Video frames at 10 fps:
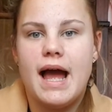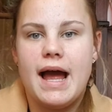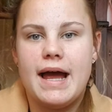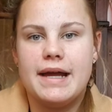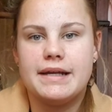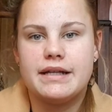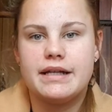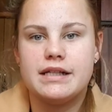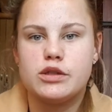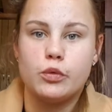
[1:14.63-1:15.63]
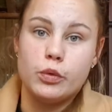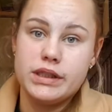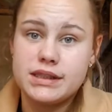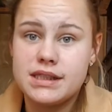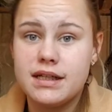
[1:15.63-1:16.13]
And it's
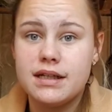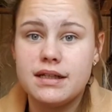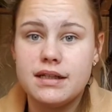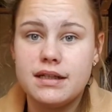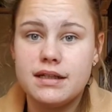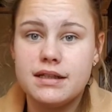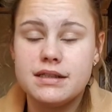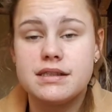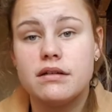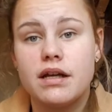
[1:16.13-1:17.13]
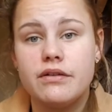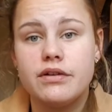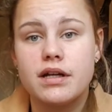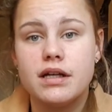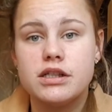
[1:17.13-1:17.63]
winter here in South
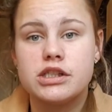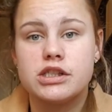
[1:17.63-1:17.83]
Africa,